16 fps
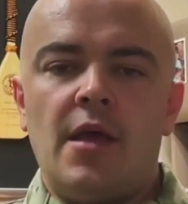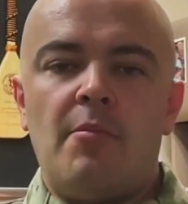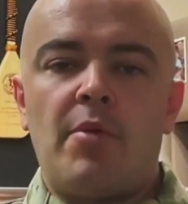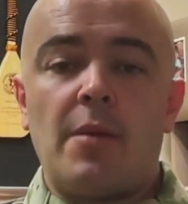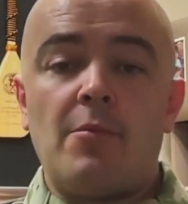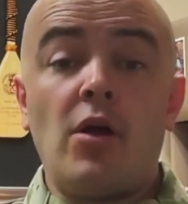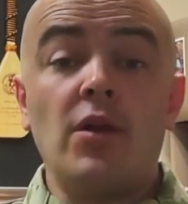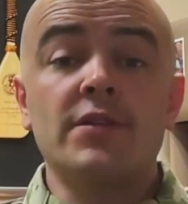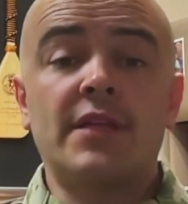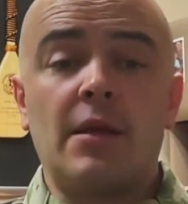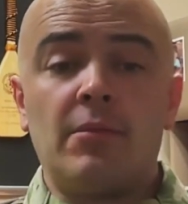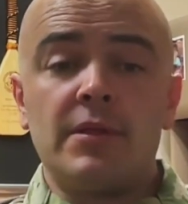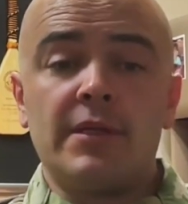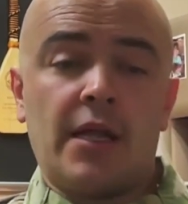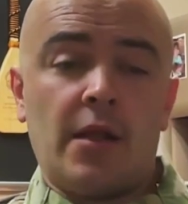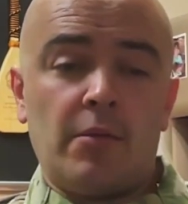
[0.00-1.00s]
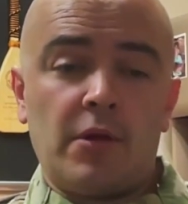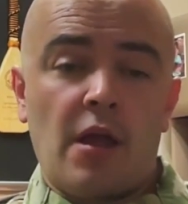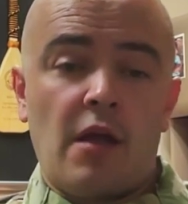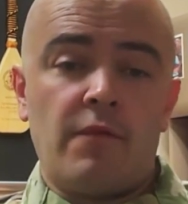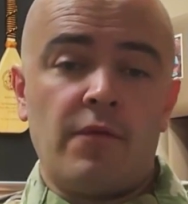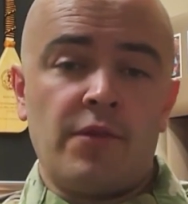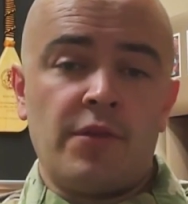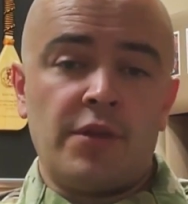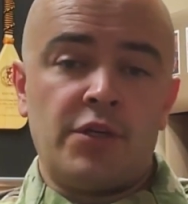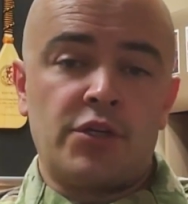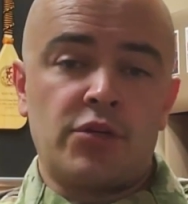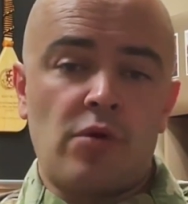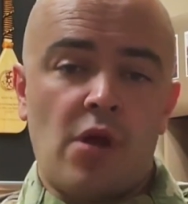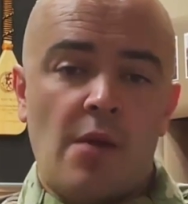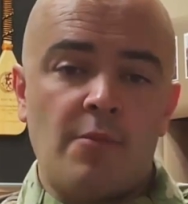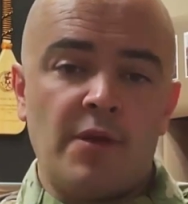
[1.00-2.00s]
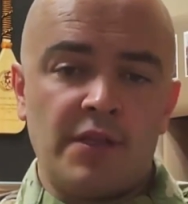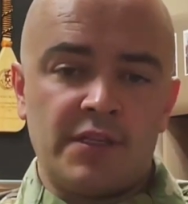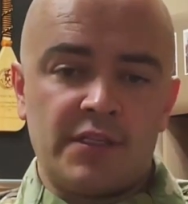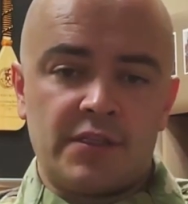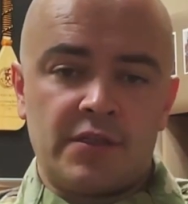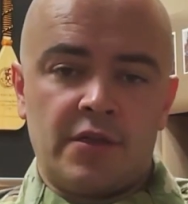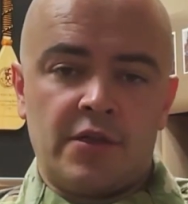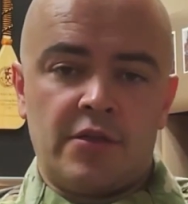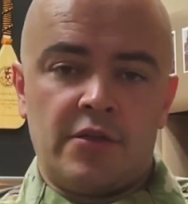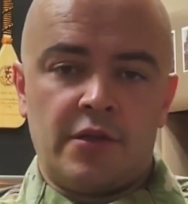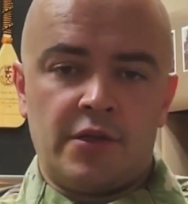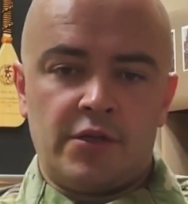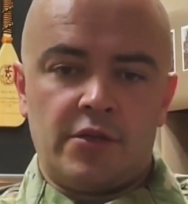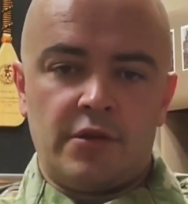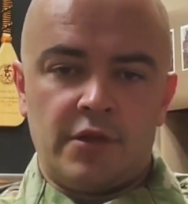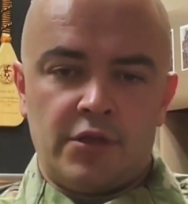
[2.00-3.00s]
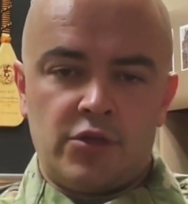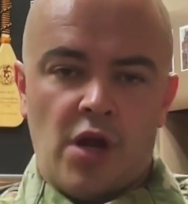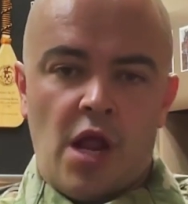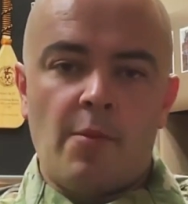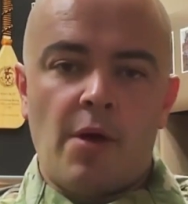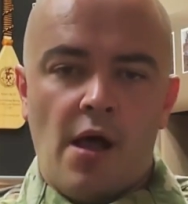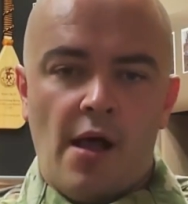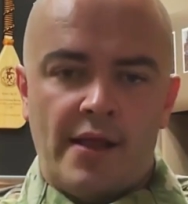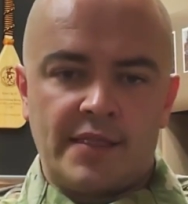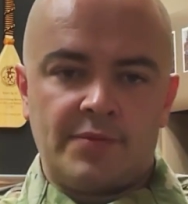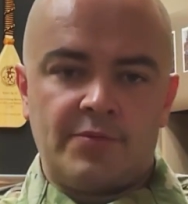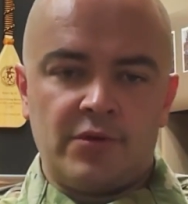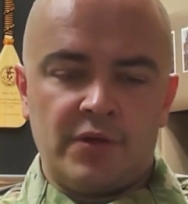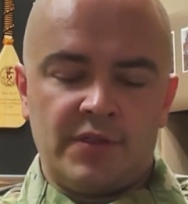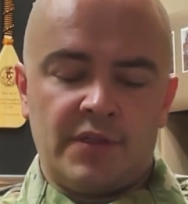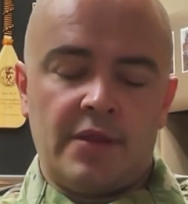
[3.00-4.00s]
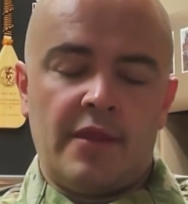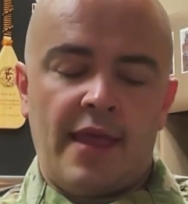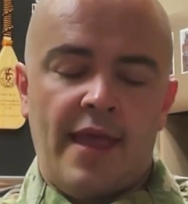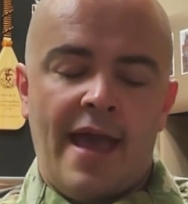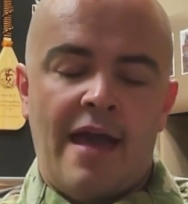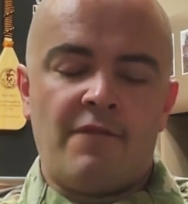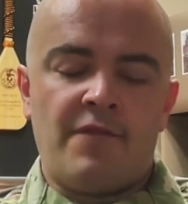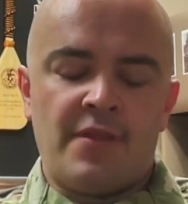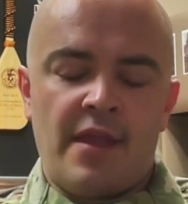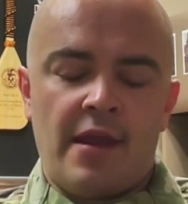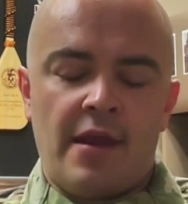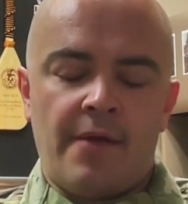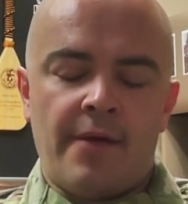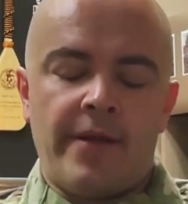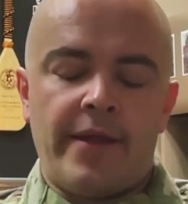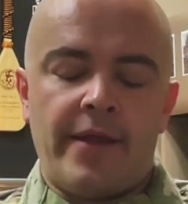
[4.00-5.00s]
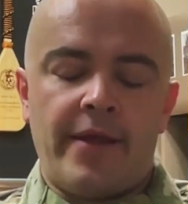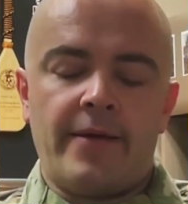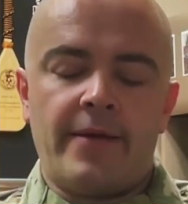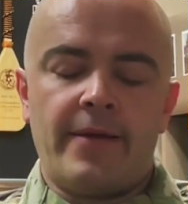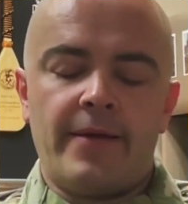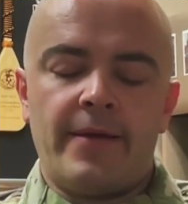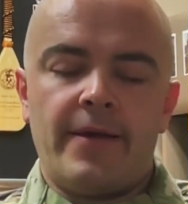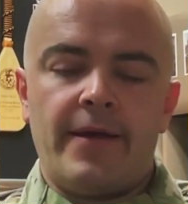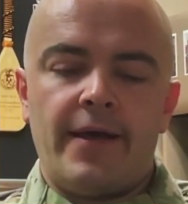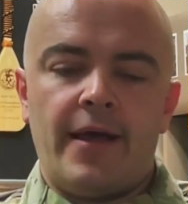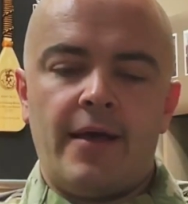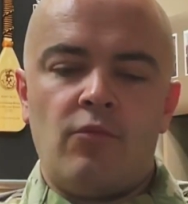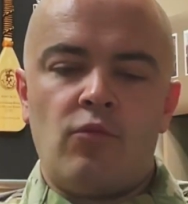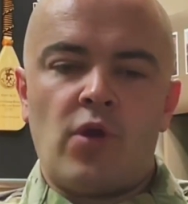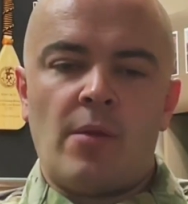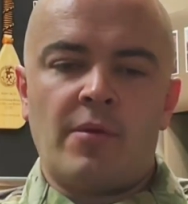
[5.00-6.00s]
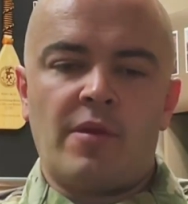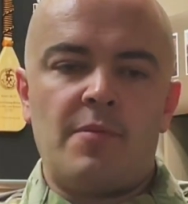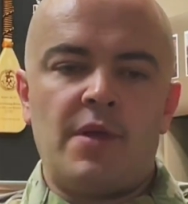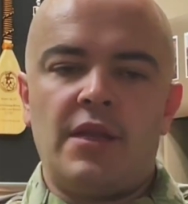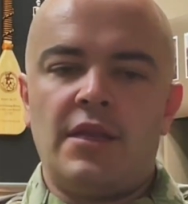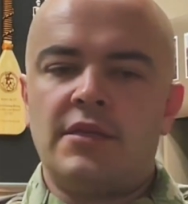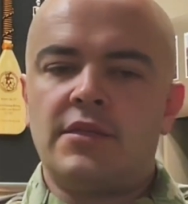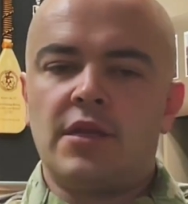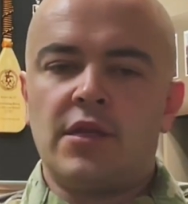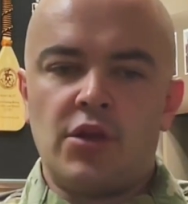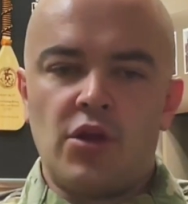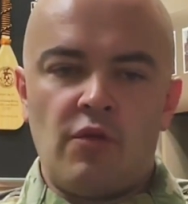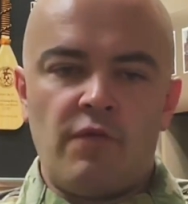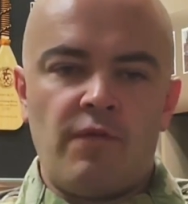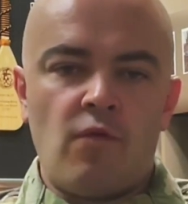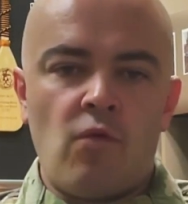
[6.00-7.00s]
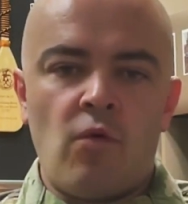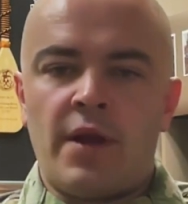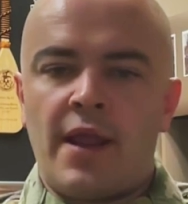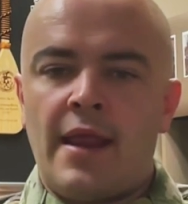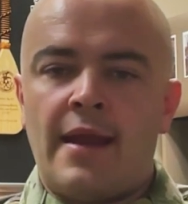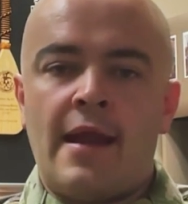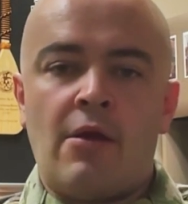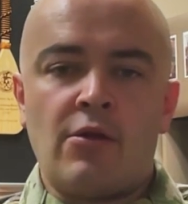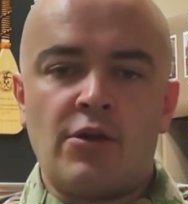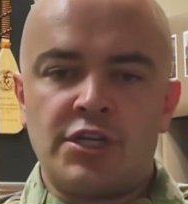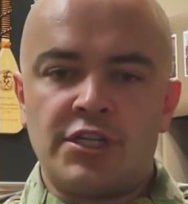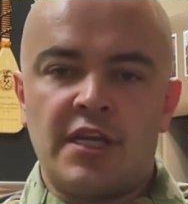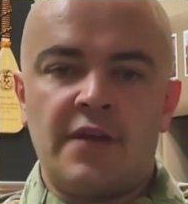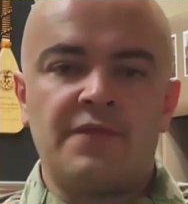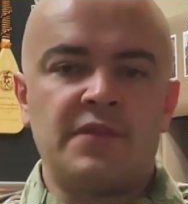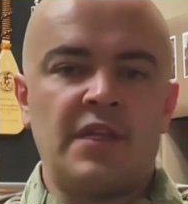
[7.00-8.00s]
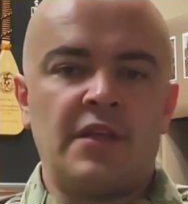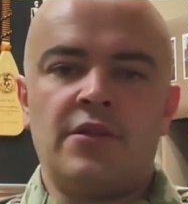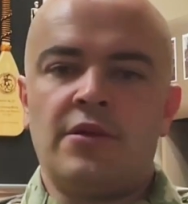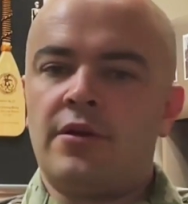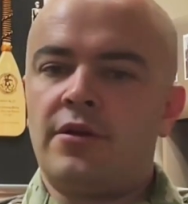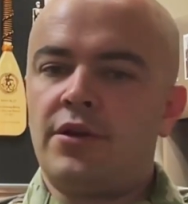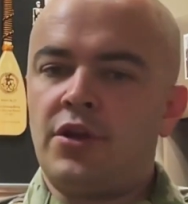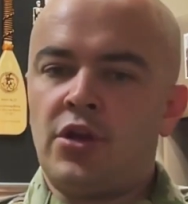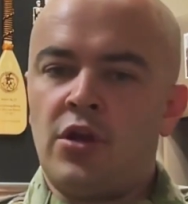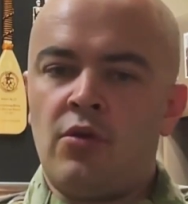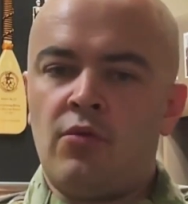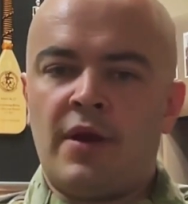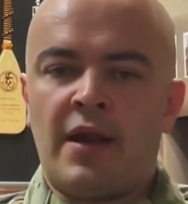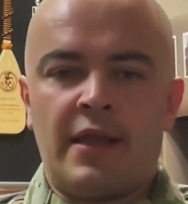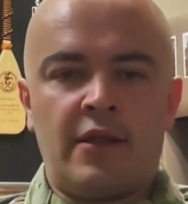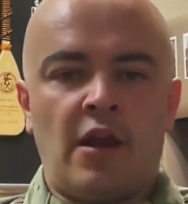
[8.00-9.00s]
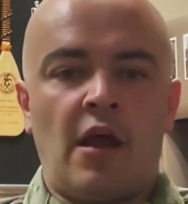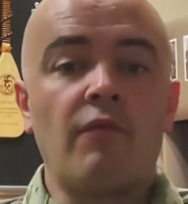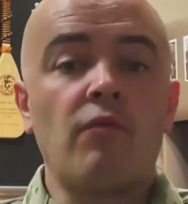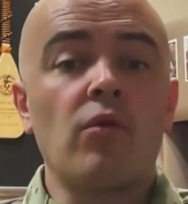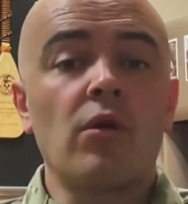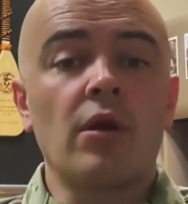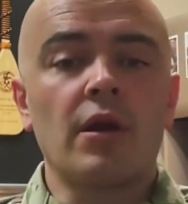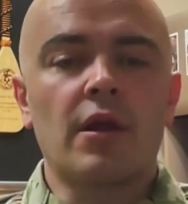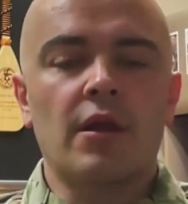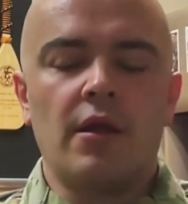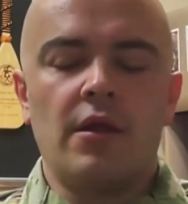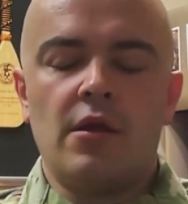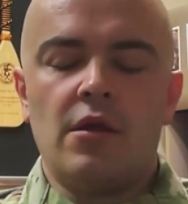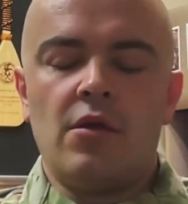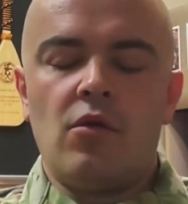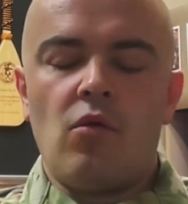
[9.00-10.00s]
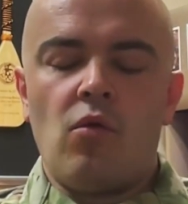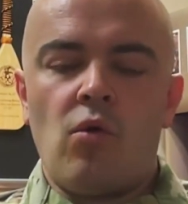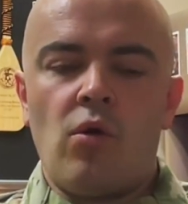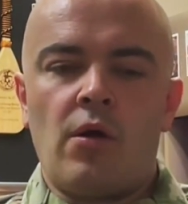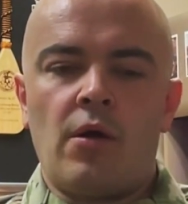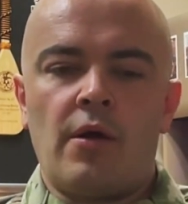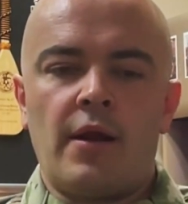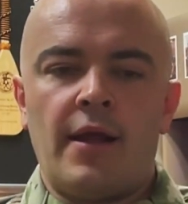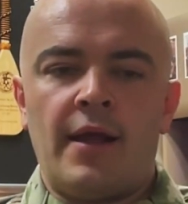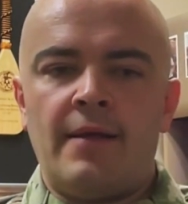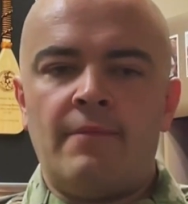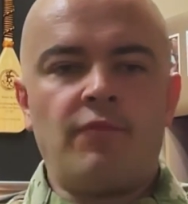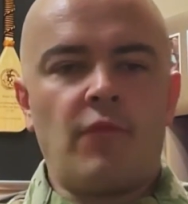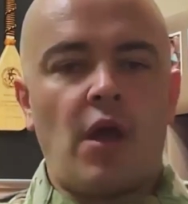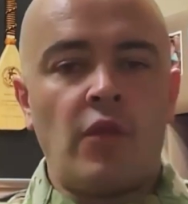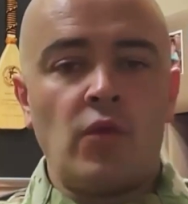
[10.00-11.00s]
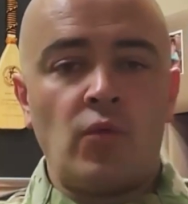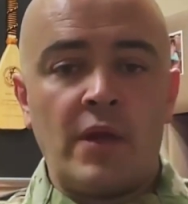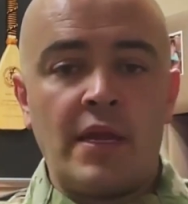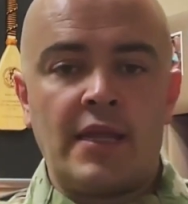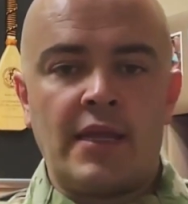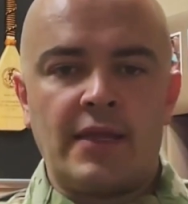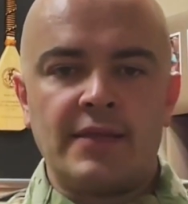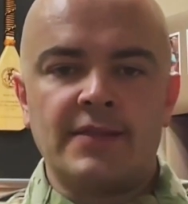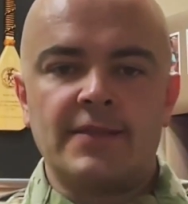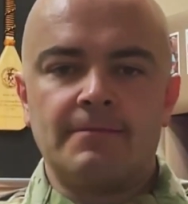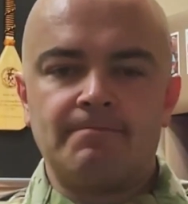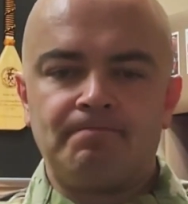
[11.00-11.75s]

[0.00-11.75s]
But I'm also able to help cover the the trauma hospitals that they have in the area, where I'm committing to 4 to 8 hour shifts, either when I get off work or on the weekends.